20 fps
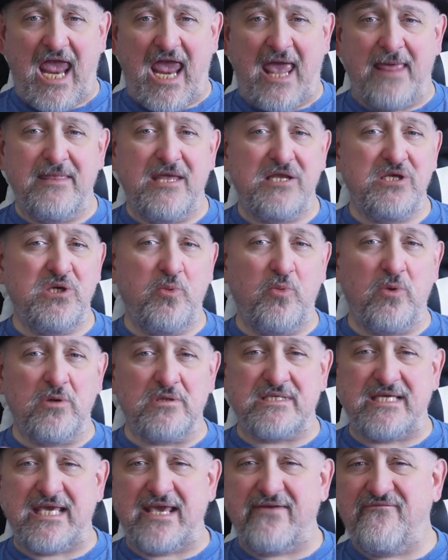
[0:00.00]
And then you will
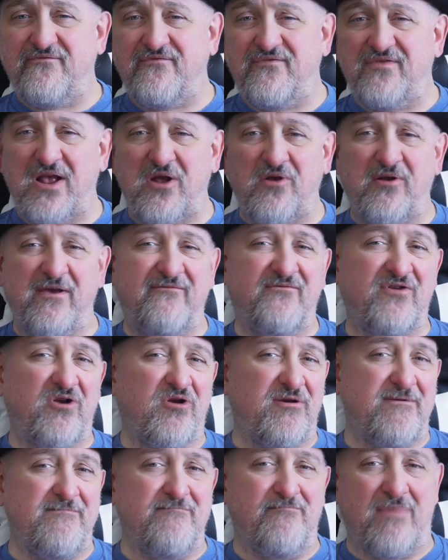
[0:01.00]
see very,
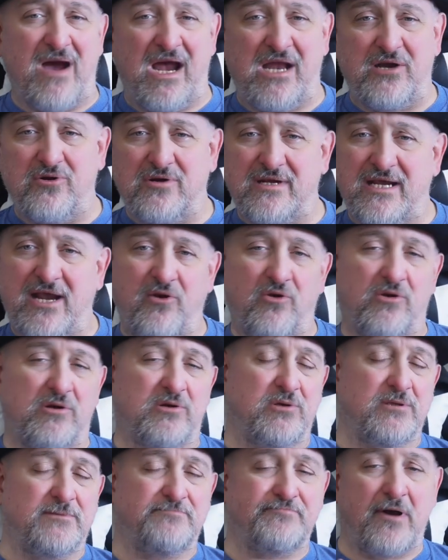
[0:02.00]
very minor
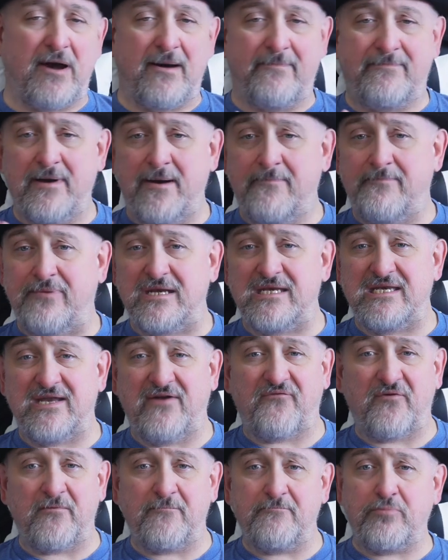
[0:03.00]
characters pop up at
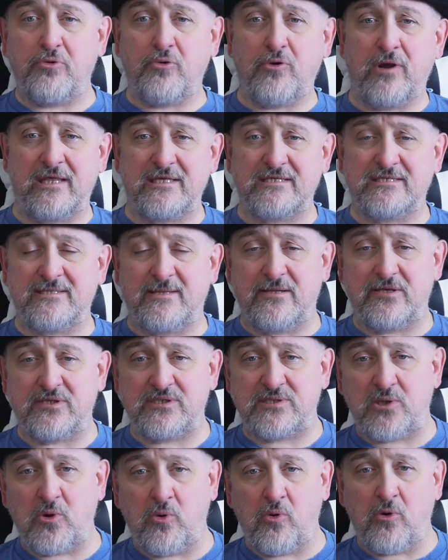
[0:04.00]
different points in the
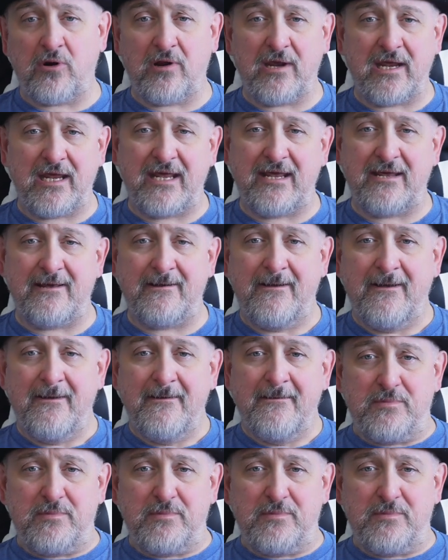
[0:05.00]
story,